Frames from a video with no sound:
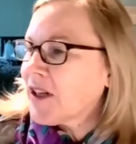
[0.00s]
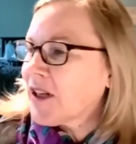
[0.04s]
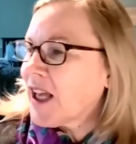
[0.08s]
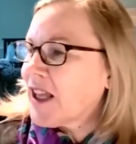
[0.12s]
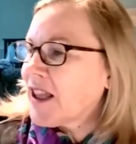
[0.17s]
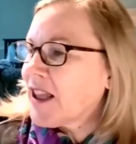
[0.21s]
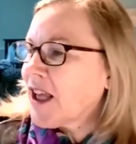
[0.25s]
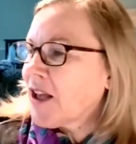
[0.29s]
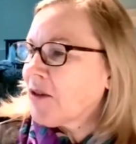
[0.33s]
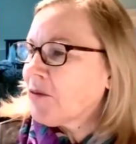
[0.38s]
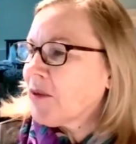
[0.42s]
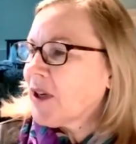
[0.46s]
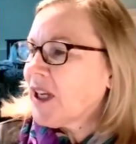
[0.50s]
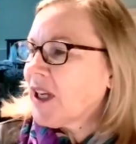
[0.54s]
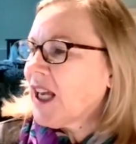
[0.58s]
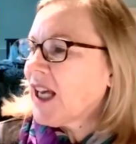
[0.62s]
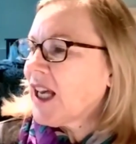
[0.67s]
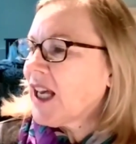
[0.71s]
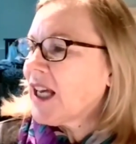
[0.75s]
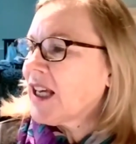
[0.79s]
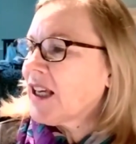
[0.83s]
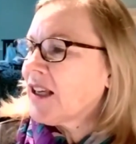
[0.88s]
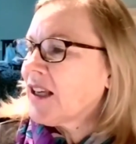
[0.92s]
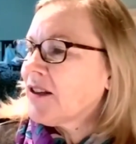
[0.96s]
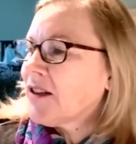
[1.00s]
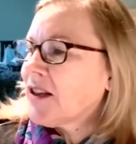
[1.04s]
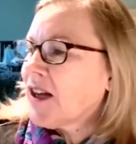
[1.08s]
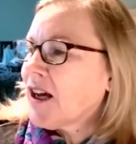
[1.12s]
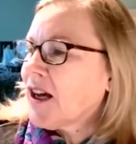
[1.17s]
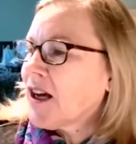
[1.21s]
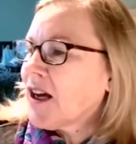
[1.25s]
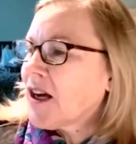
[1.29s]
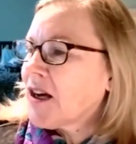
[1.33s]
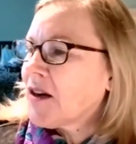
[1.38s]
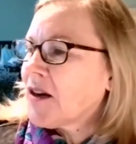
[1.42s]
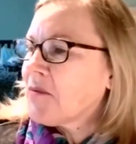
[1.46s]
And then we had
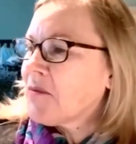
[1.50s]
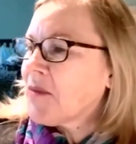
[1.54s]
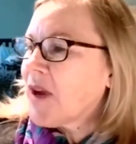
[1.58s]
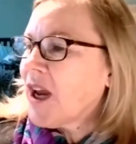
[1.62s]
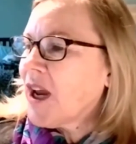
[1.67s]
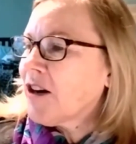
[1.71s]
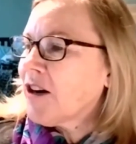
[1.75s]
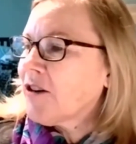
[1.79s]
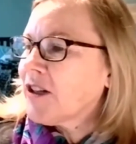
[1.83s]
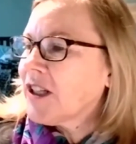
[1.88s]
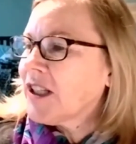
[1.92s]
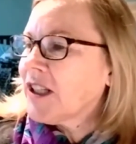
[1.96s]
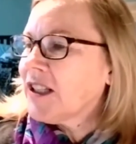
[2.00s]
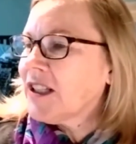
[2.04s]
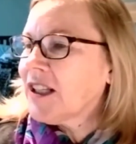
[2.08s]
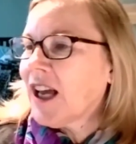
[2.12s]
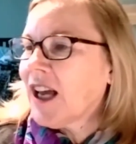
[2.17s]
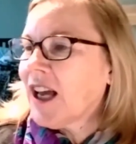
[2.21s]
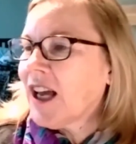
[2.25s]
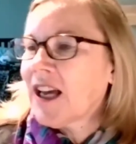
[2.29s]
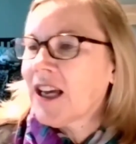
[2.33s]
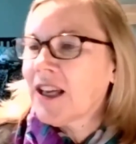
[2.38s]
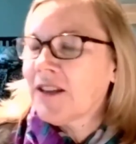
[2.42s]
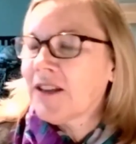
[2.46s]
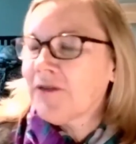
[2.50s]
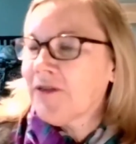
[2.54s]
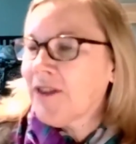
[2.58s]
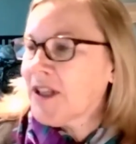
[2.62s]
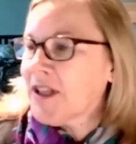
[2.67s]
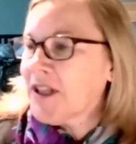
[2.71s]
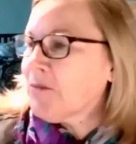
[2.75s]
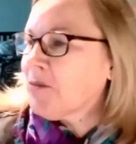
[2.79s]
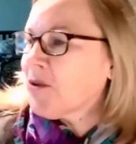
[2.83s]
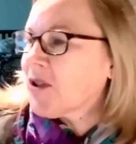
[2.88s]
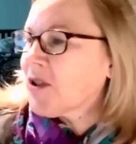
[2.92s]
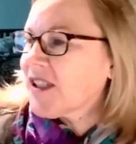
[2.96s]
Aaron on
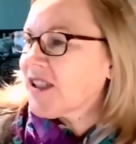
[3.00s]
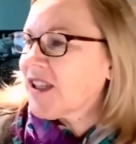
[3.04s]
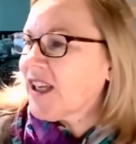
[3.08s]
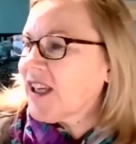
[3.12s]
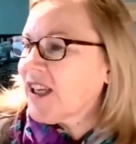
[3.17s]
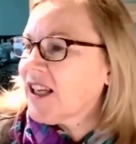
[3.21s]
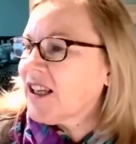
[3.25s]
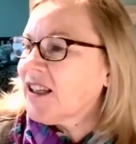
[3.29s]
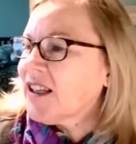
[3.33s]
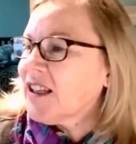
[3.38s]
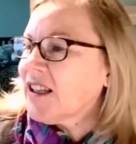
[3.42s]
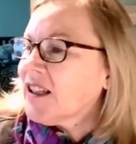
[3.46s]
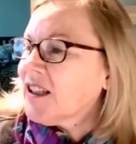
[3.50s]
Facebook say